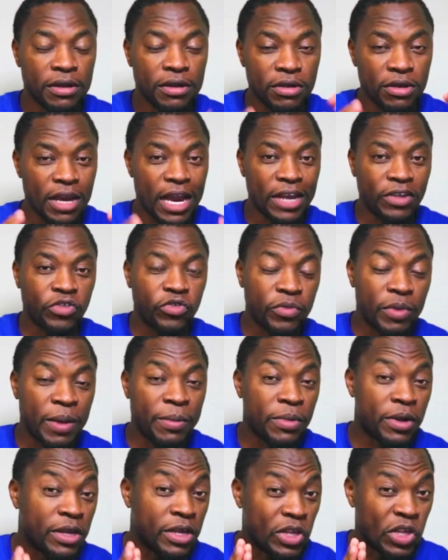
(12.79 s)
You guys
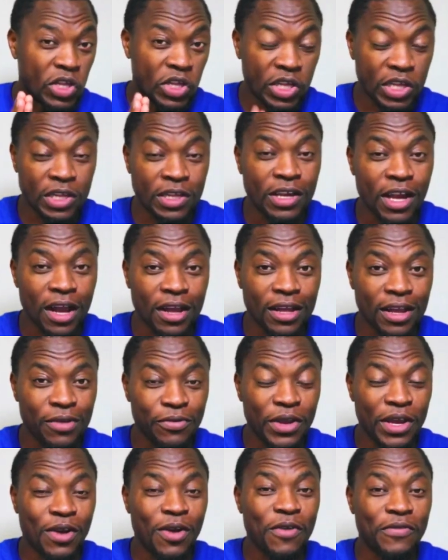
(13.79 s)
remember, this is a stock that
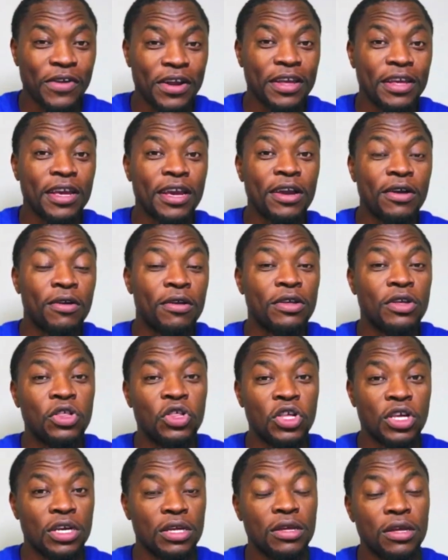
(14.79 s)
we covered here on the
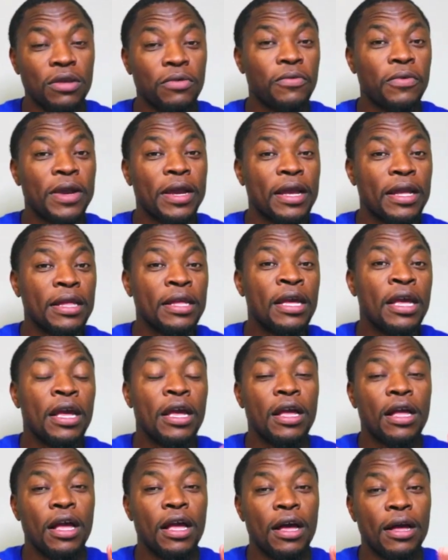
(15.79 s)
channel when
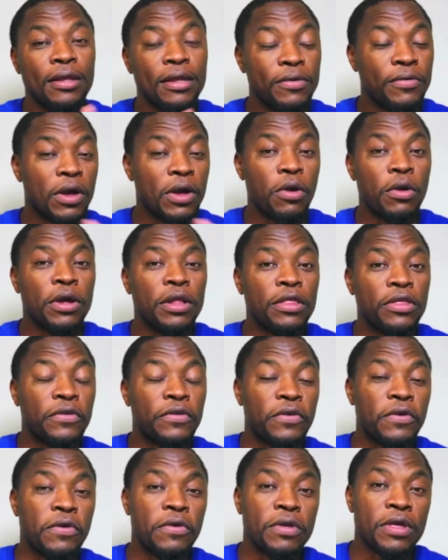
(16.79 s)
they were going
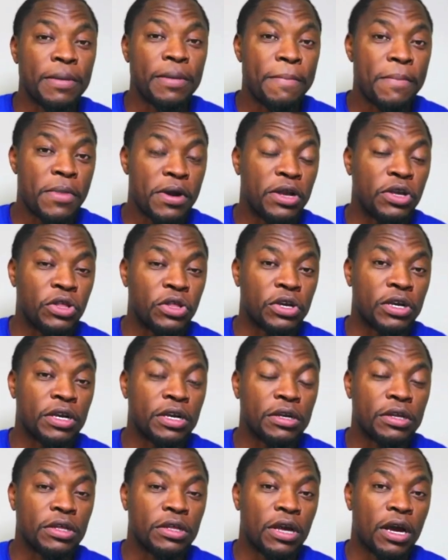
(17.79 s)
through their merger